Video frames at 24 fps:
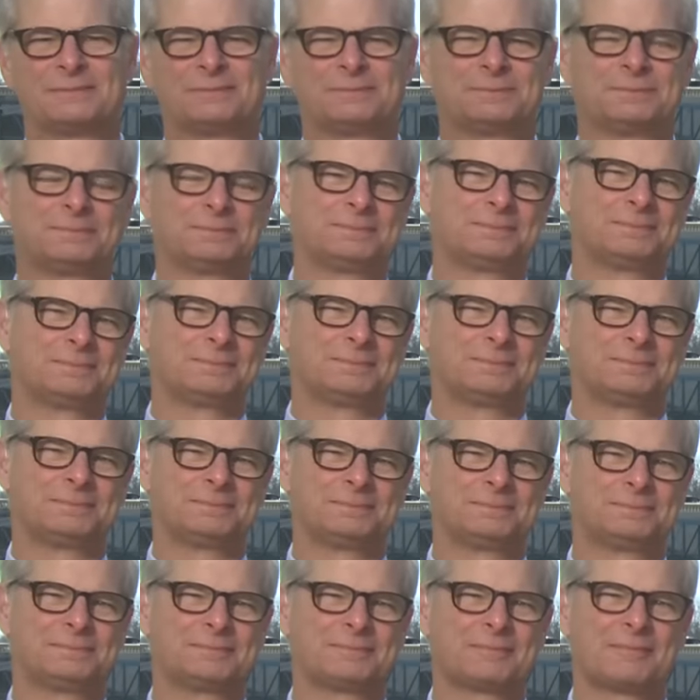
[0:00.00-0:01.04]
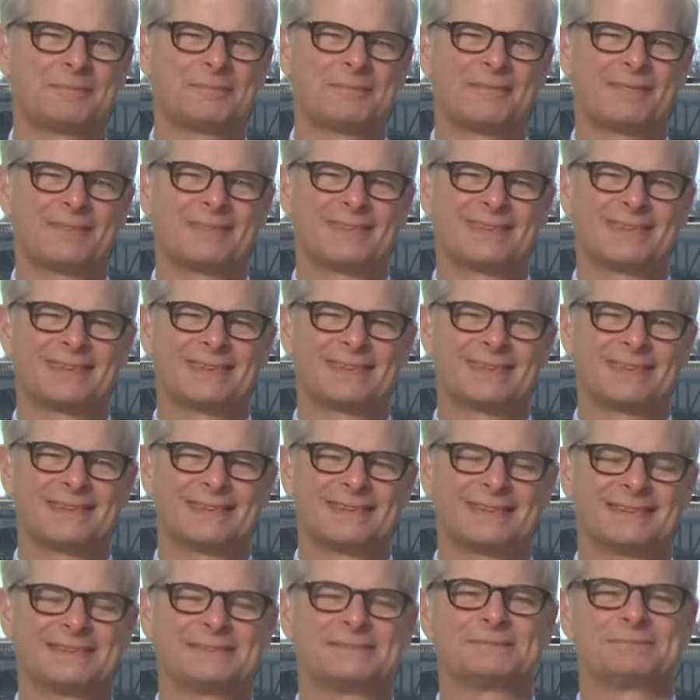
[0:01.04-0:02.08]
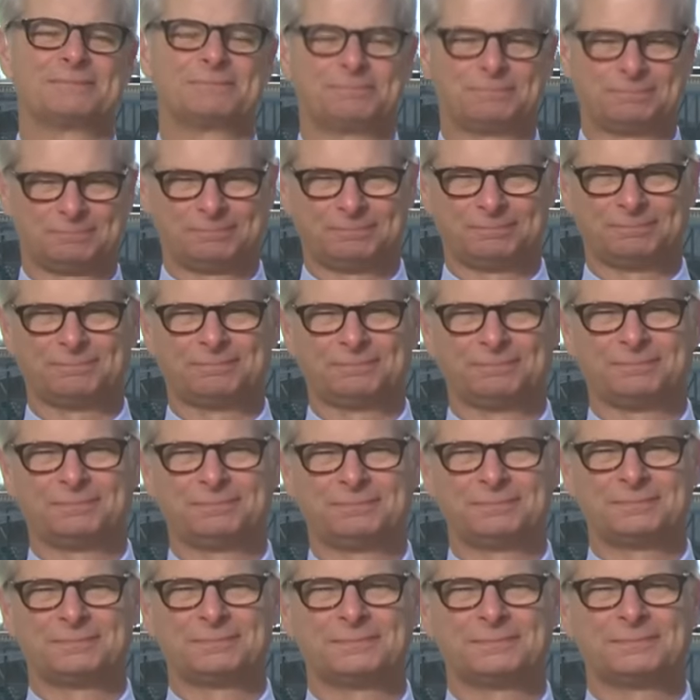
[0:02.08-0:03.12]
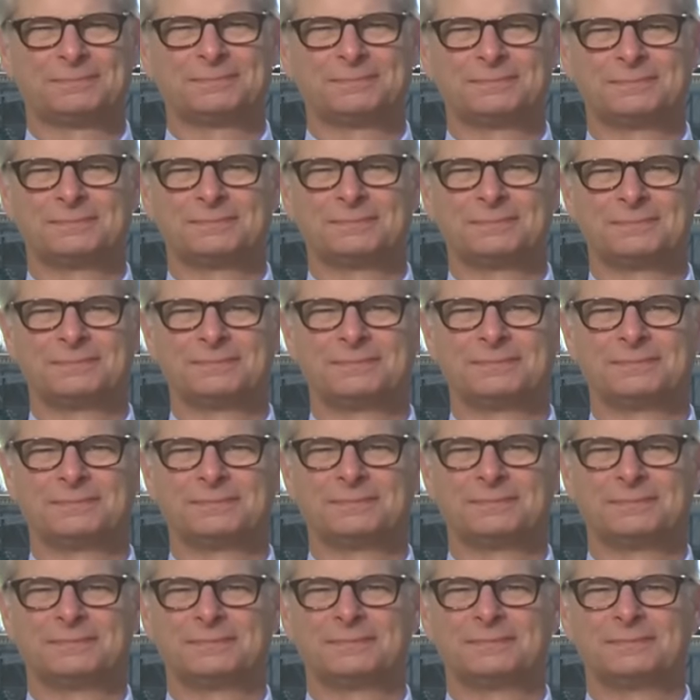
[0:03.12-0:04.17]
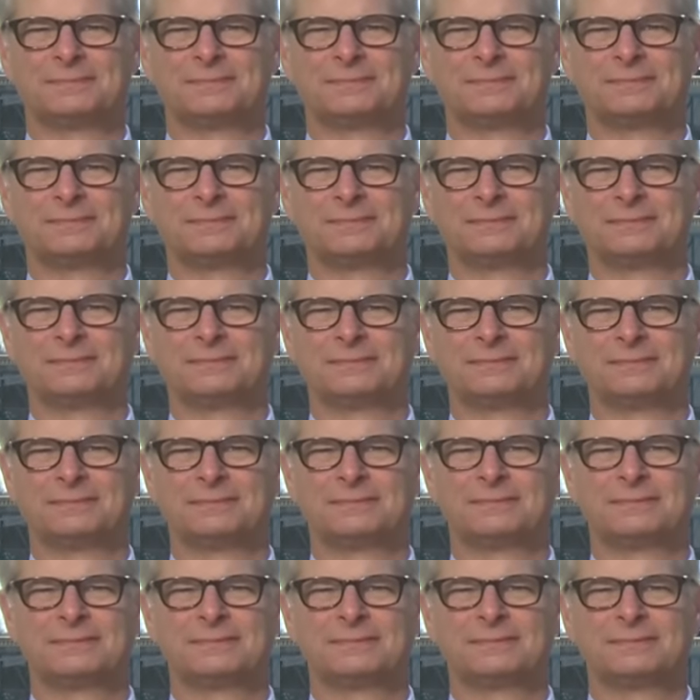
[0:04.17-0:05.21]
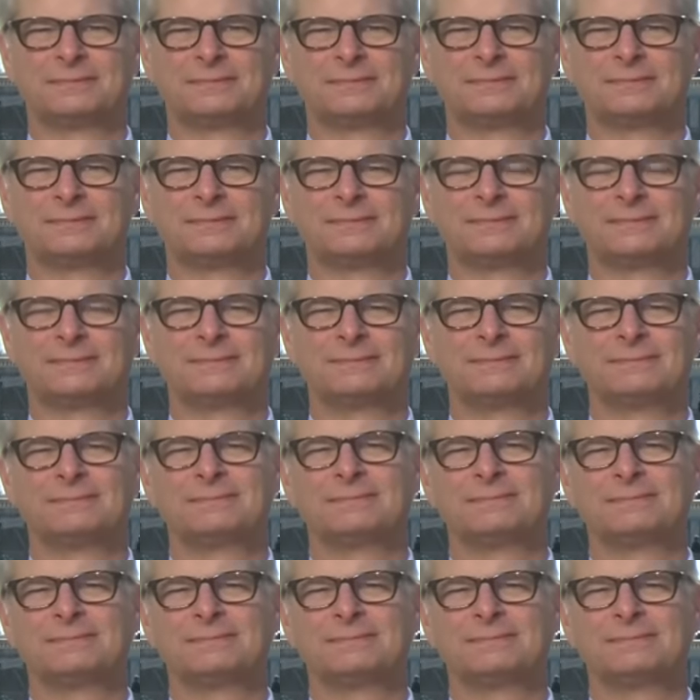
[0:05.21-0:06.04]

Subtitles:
(not speaking)